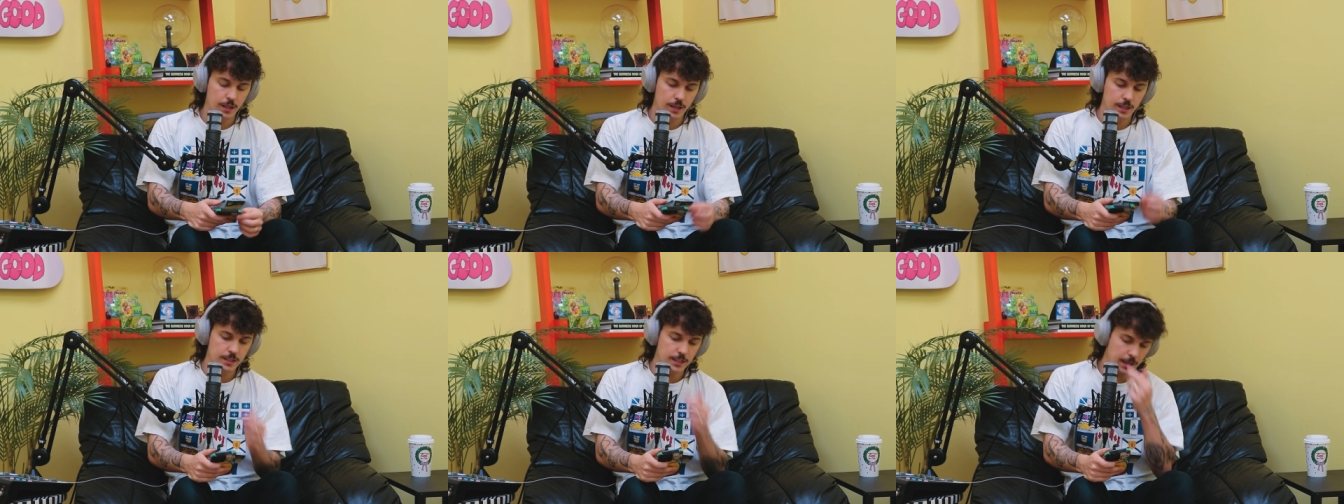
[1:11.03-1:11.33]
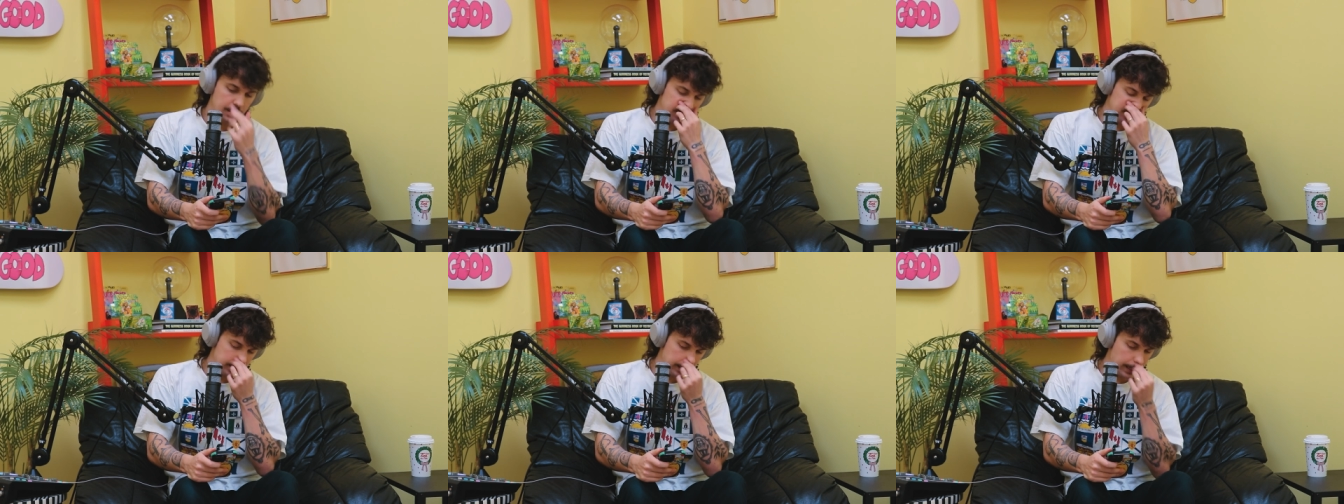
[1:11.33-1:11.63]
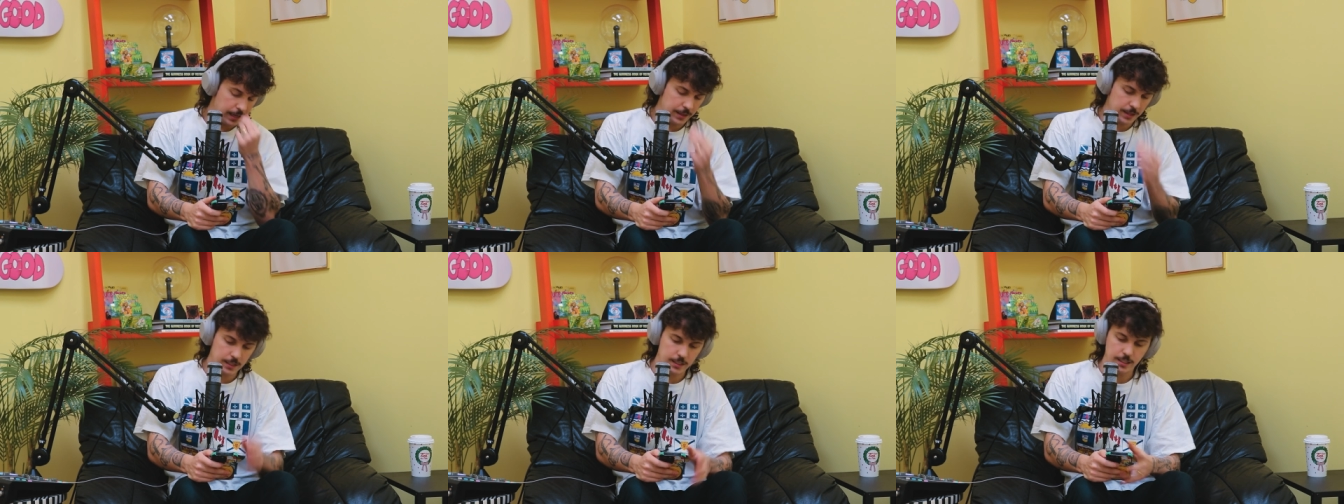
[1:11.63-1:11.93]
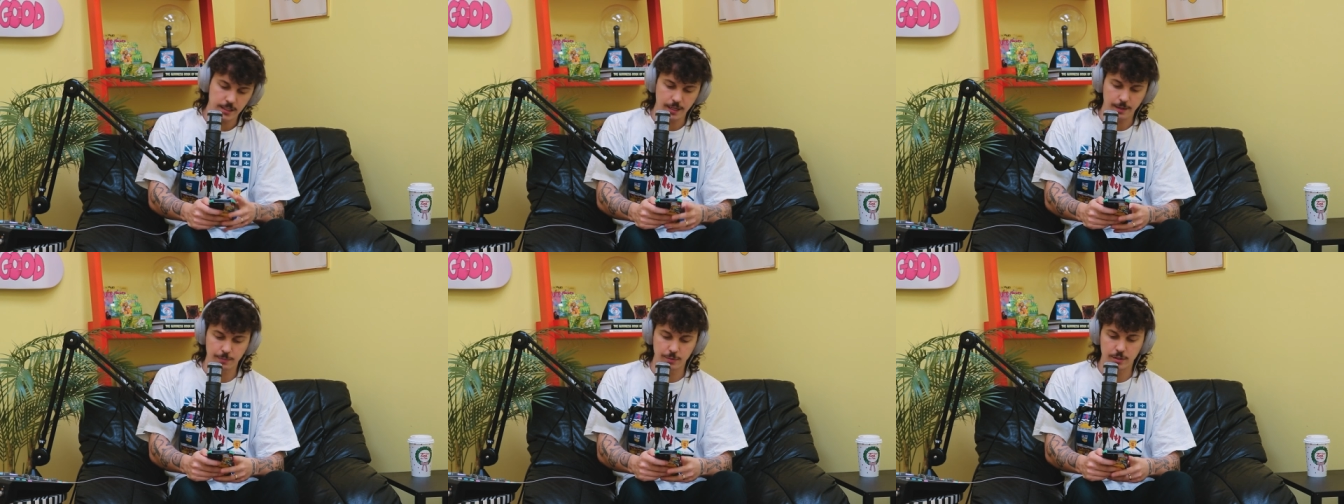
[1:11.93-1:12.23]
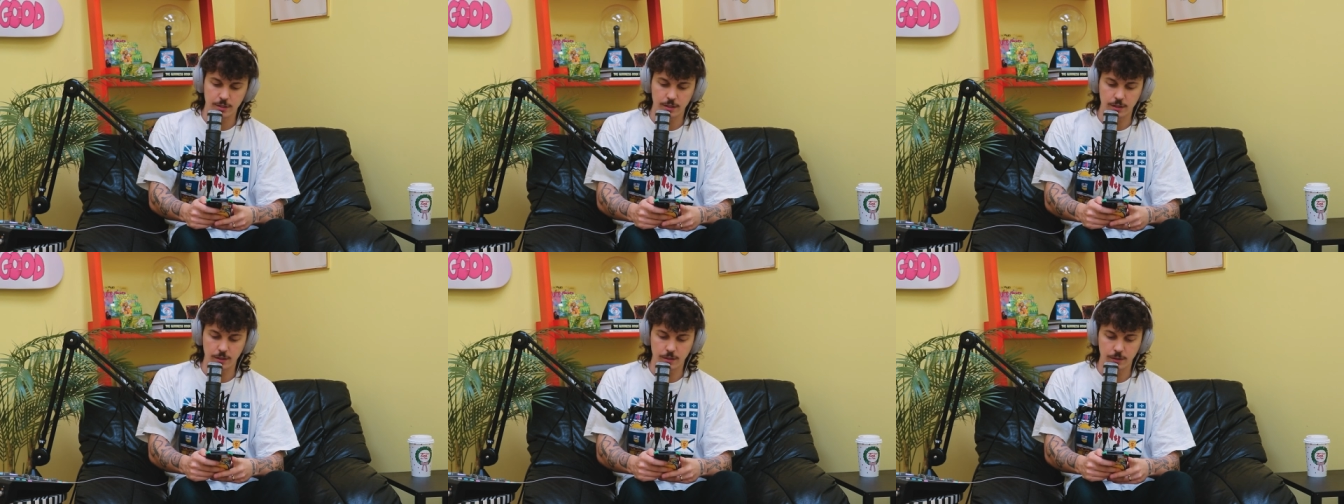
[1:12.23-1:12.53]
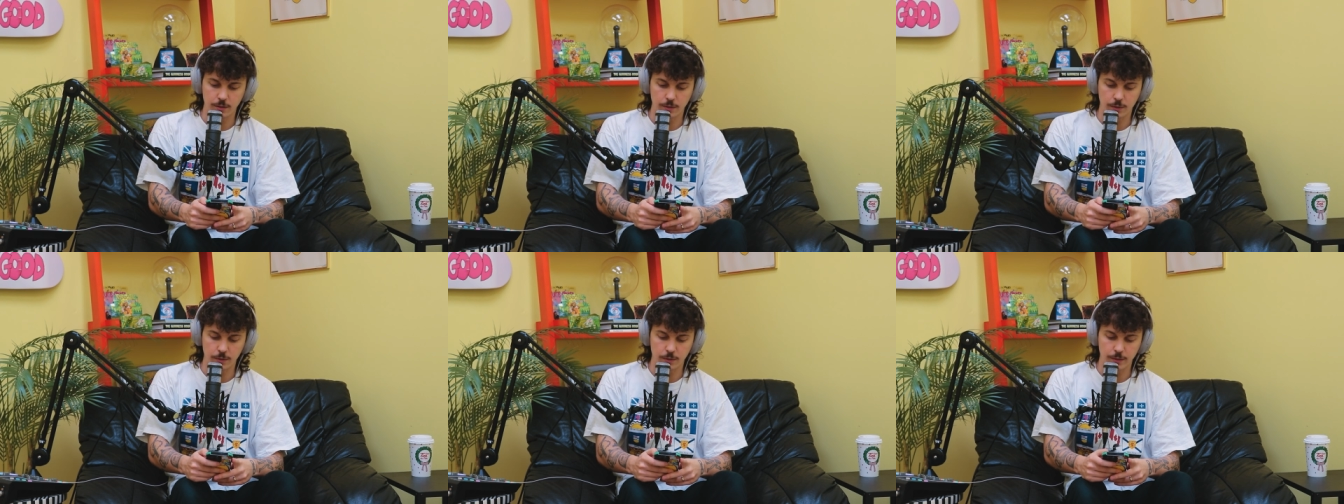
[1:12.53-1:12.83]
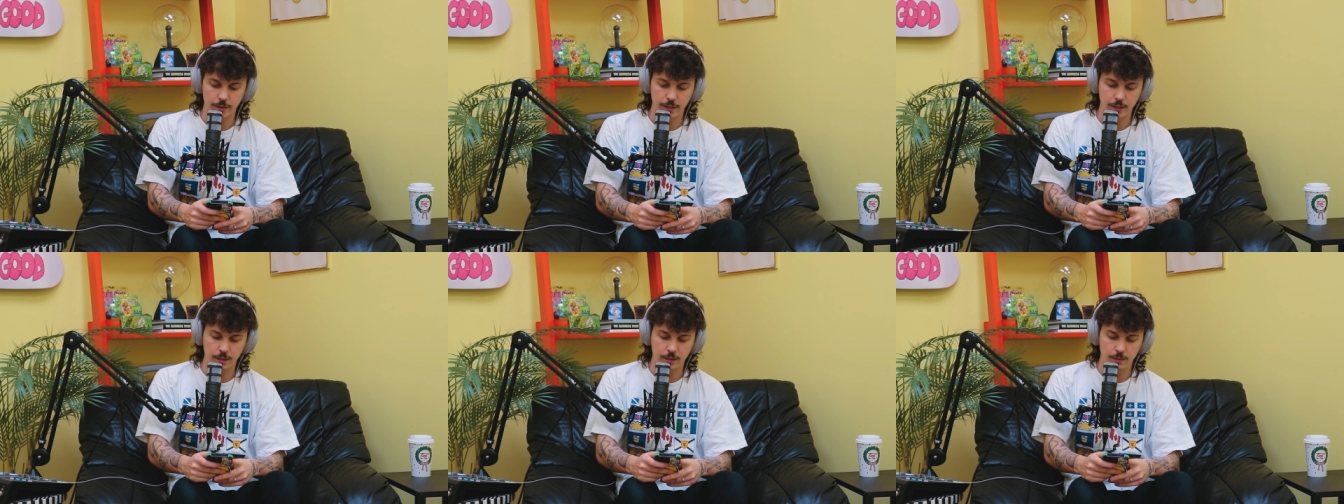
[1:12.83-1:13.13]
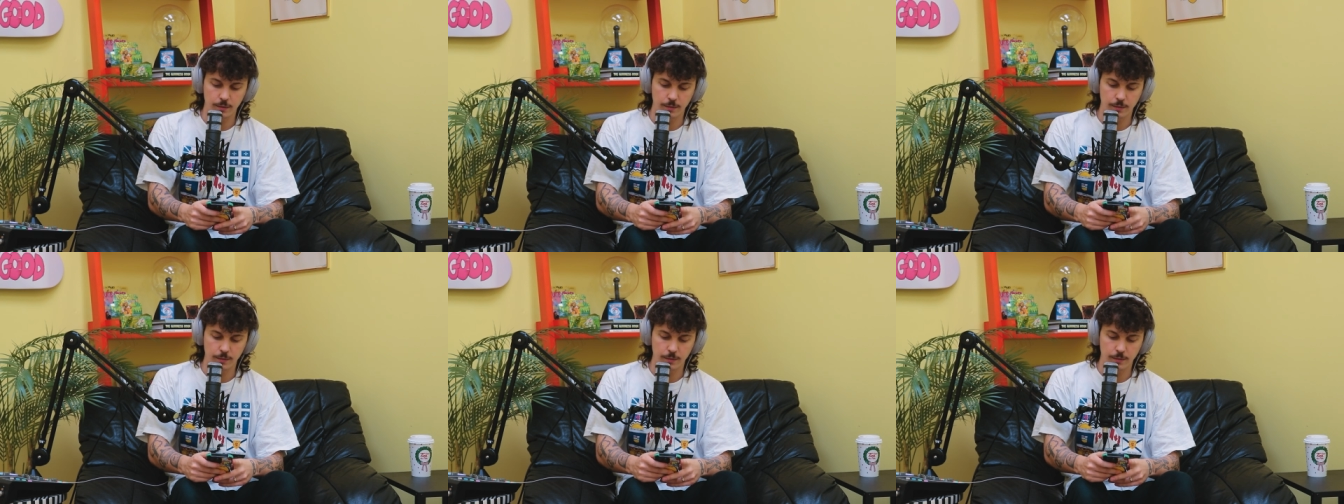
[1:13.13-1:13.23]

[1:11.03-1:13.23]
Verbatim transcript: This is episode